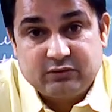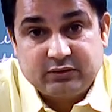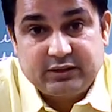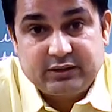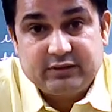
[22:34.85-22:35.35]

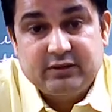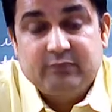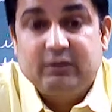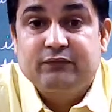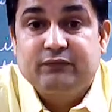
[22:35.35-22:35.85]
Okay,
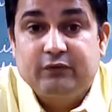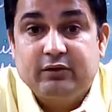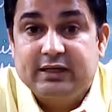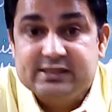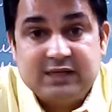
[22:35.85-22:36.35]
but fuel
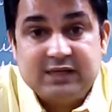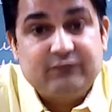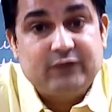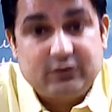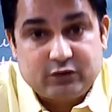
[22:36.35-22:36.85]
itself
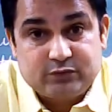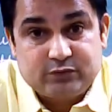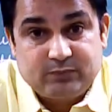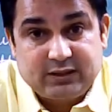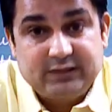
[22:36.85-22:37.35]
will not
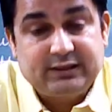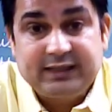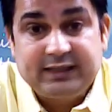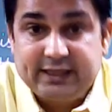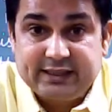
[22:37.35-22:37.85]
burn.
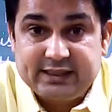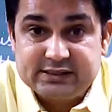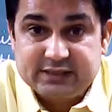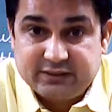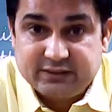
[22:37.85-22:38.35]
Heat
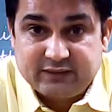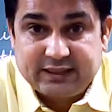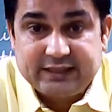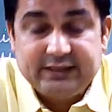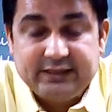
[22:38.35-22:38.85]
is
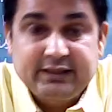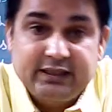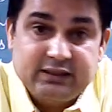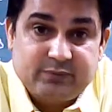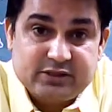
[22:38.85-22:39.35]
required.
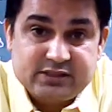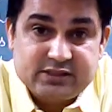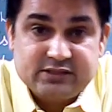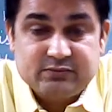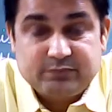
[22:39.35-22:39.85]
In the
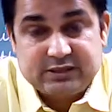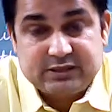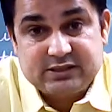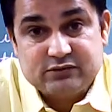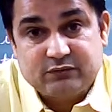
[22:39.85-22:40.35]

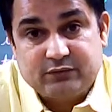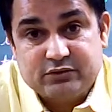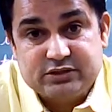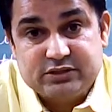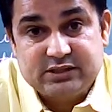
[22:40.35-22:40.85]
presence of
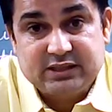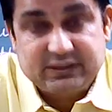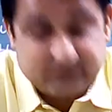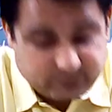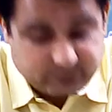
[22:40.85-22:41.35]
oxygen, it
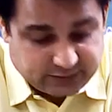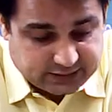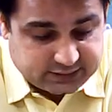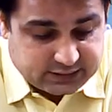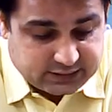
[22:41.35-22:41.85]
will burn.